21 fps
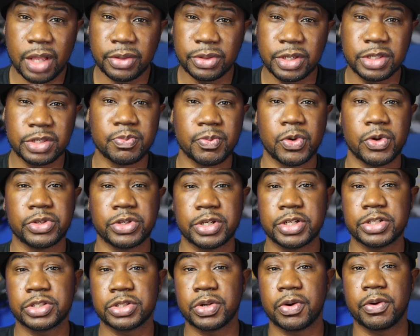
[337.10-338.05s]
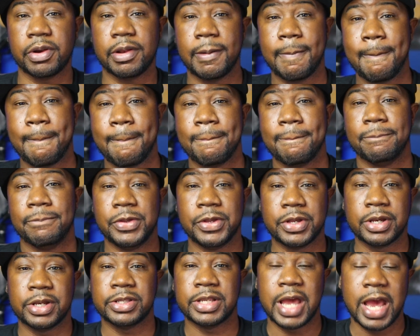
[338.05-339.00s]
there's more to the story,
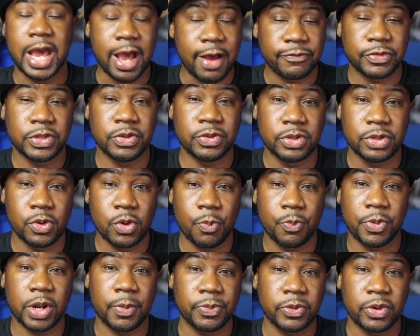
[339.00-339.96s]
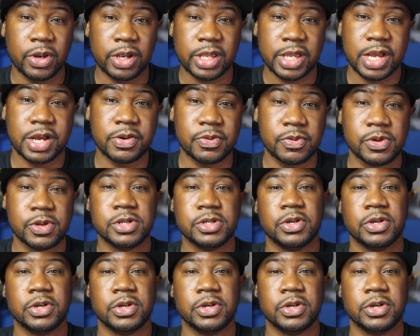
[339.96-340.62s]
because after you open up your account,